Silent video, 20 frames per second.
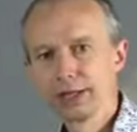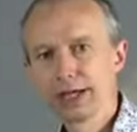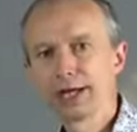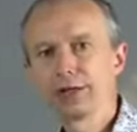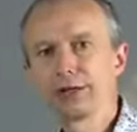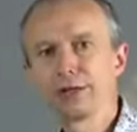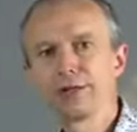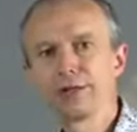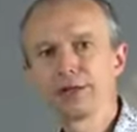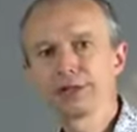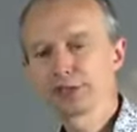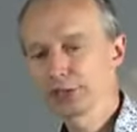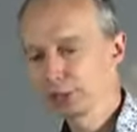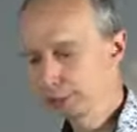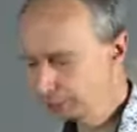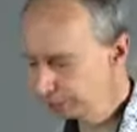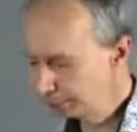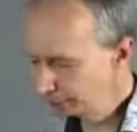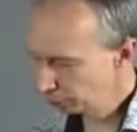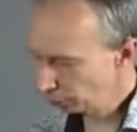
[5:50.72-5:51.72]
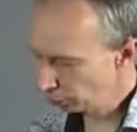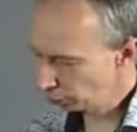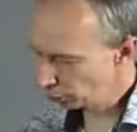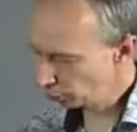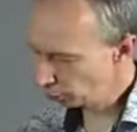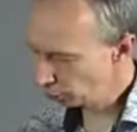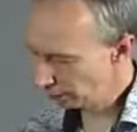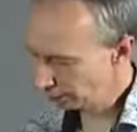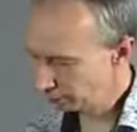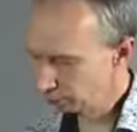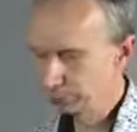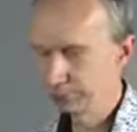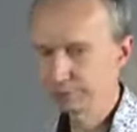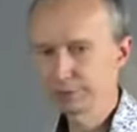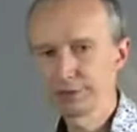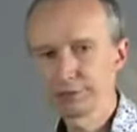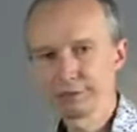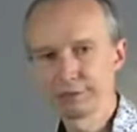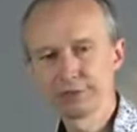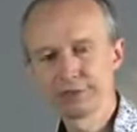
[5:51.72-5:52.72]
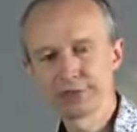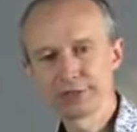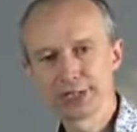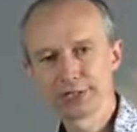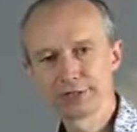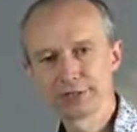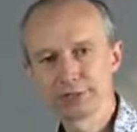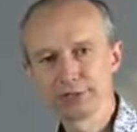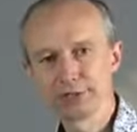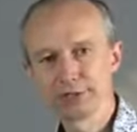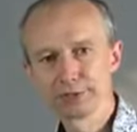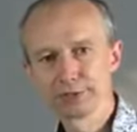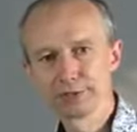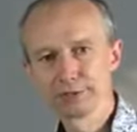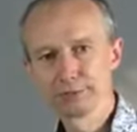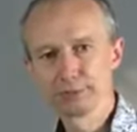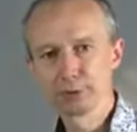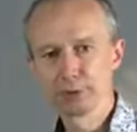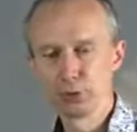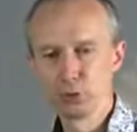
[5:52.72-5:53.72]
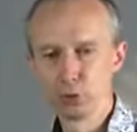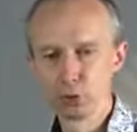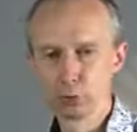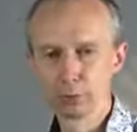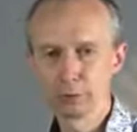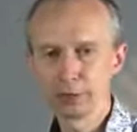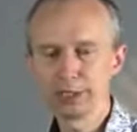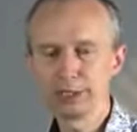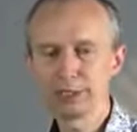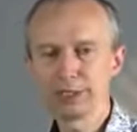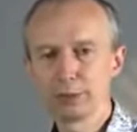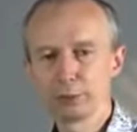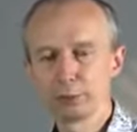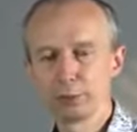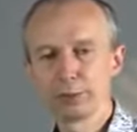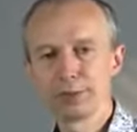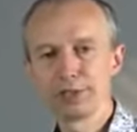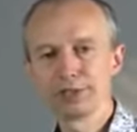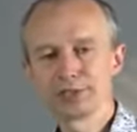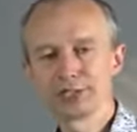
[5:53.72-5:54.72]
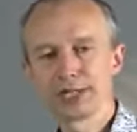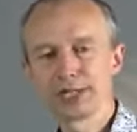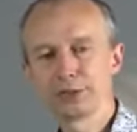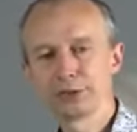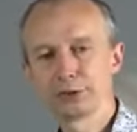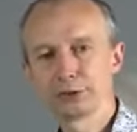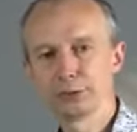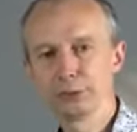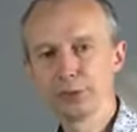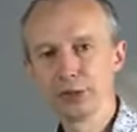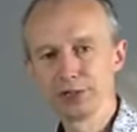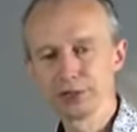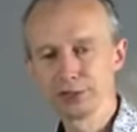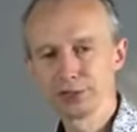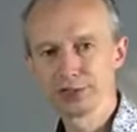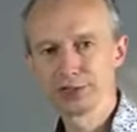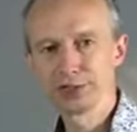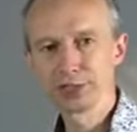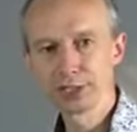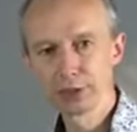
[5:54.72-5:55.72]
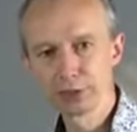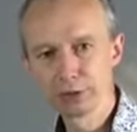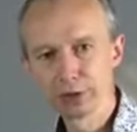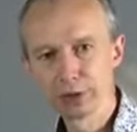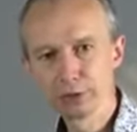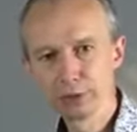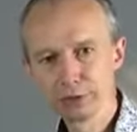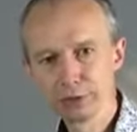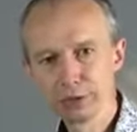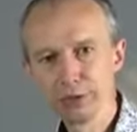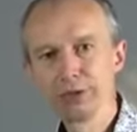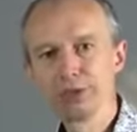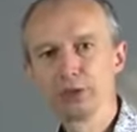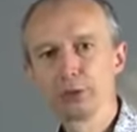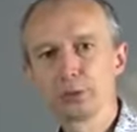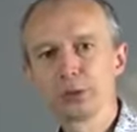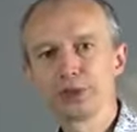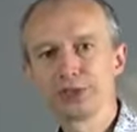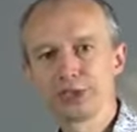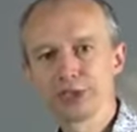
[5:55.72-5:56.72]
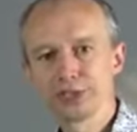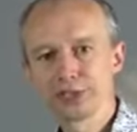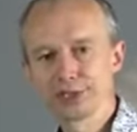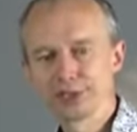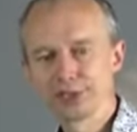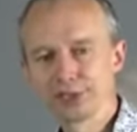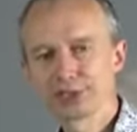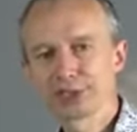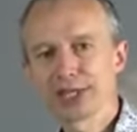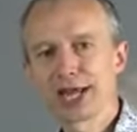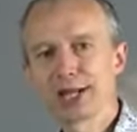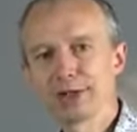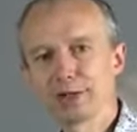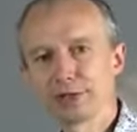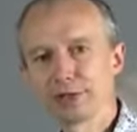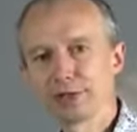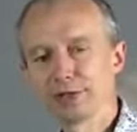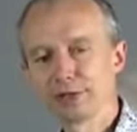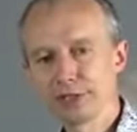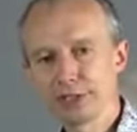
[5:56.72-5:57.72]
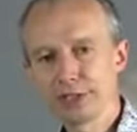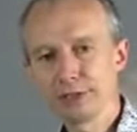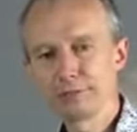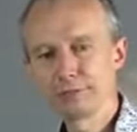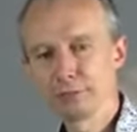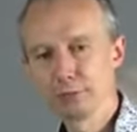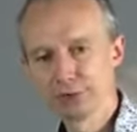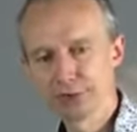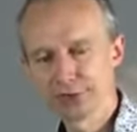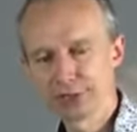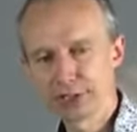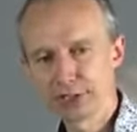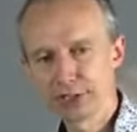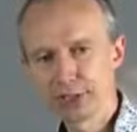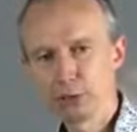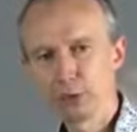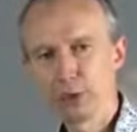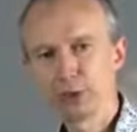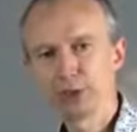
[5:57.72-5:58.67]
And this can be programmed with different settings, but normally it will be set to 0, which is the standard default setting,